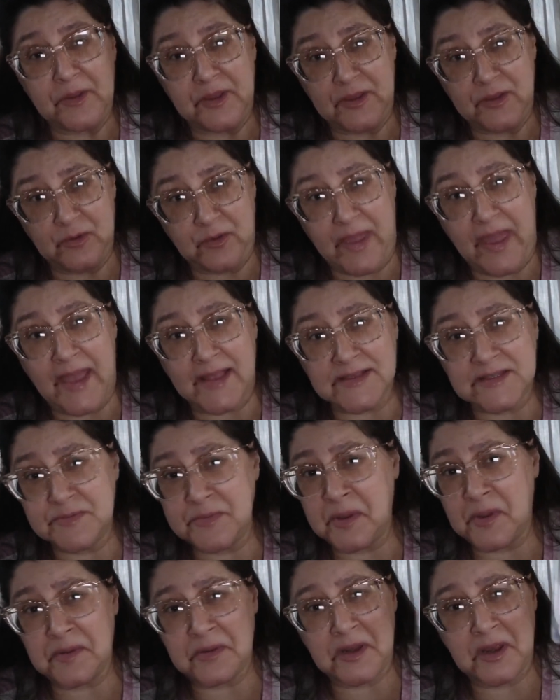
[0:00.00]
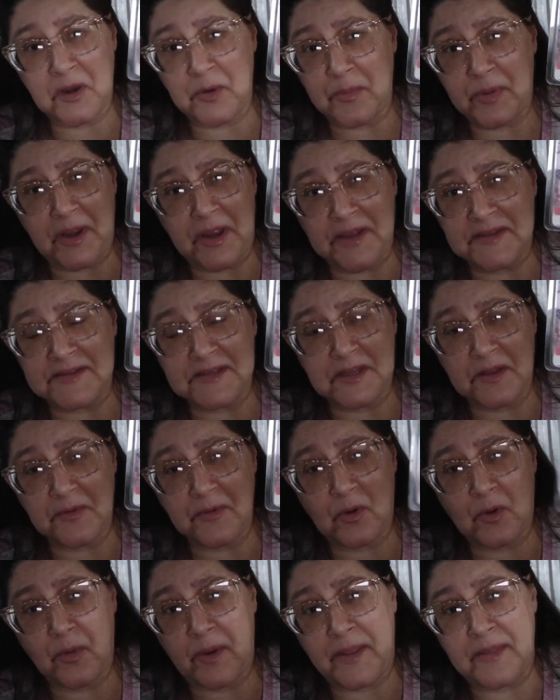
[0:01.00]
You can smell in here, but it didn't
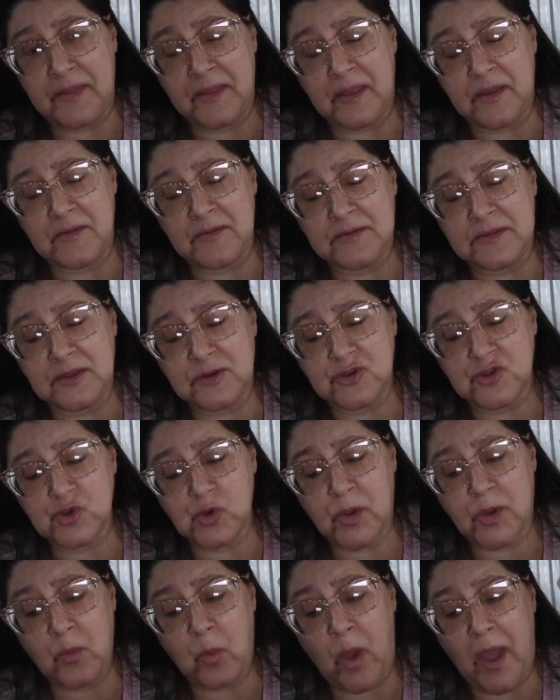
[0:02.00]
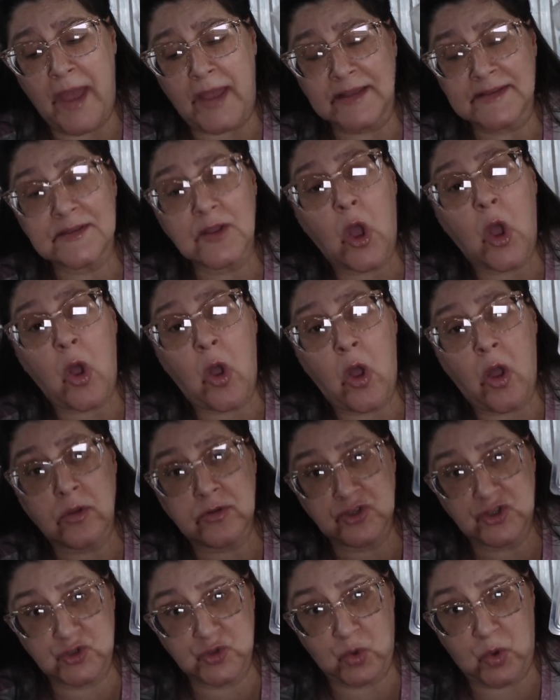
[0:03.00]
throw right. It, there's soy wax,
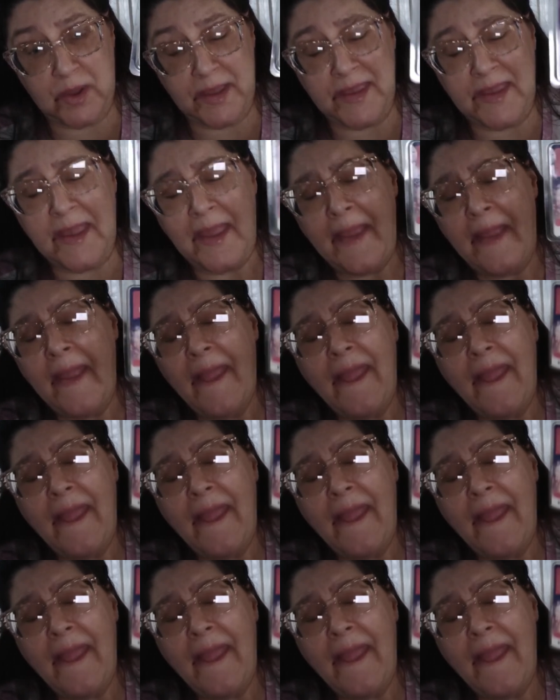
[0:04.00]
all soy.